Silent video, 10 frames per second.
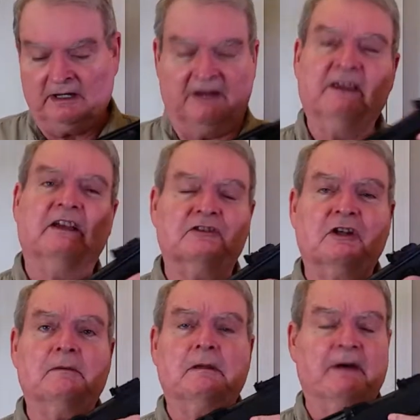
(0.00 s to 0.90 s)
I think it's
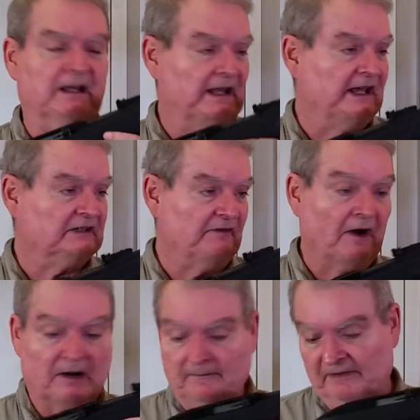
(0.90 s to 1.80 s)
going to be my last
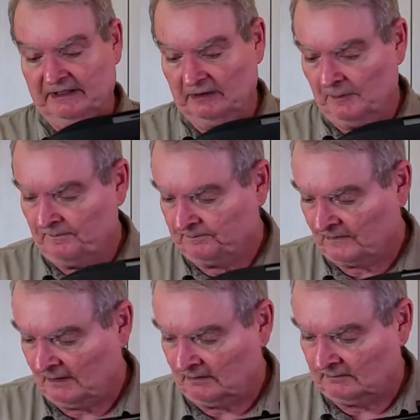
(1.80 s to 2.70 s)
firearm video.
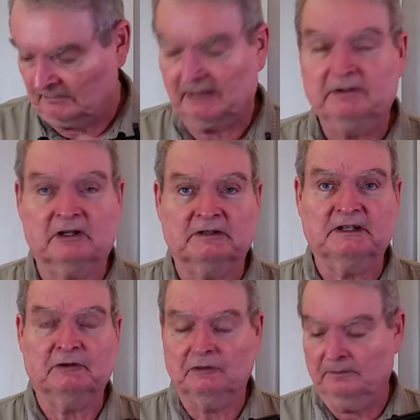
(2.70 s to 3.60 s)
Maybe I'll
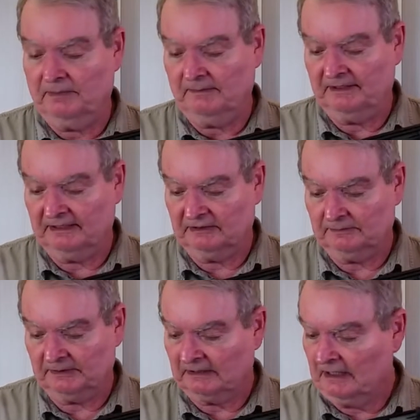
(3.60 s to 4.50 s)
continue doing BB guns,
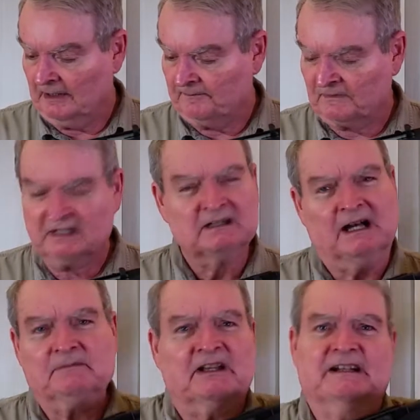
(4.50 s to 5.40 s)
but
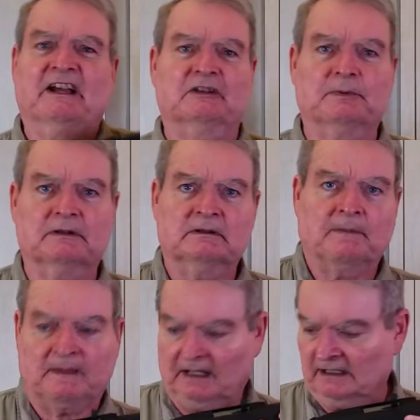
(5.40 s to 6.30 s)
I'm not an expert.
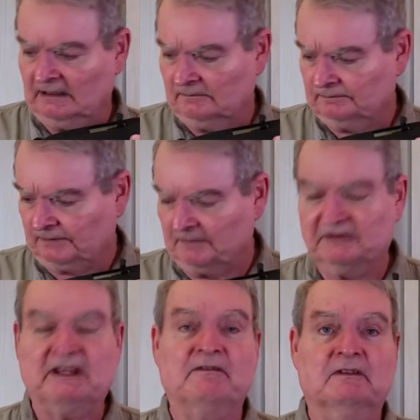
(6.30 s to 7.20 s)
I'm
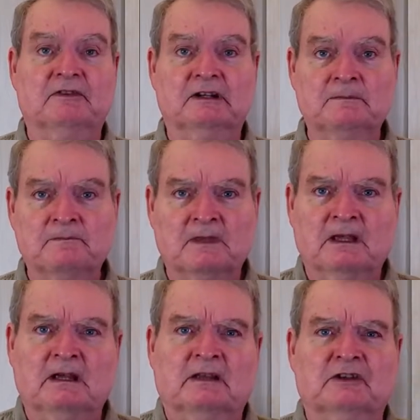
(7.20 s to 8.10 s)
just having fun.
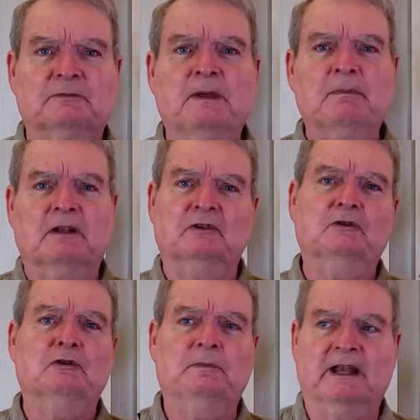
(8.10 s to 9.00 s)
There's people on
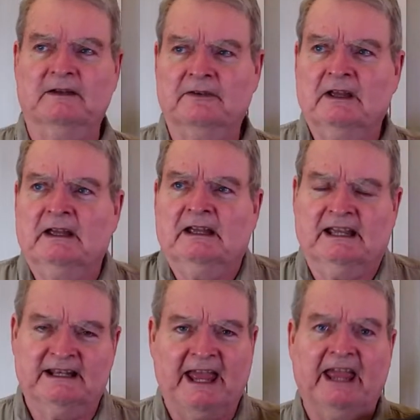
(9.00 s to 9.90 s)
YouTube that have
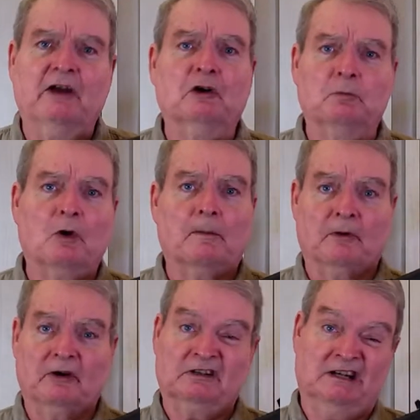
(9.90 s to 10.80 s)
inhaled more
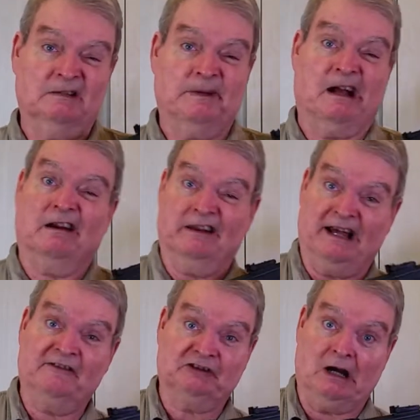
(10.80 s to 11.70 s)
burnt gunpowder than
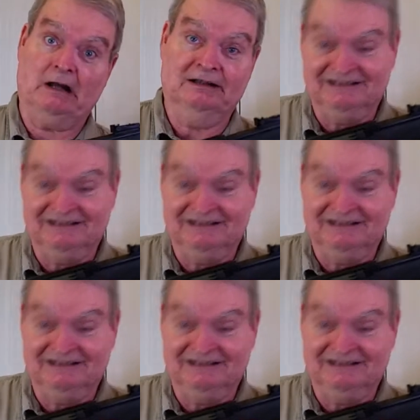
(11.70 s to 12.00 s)
I've shot.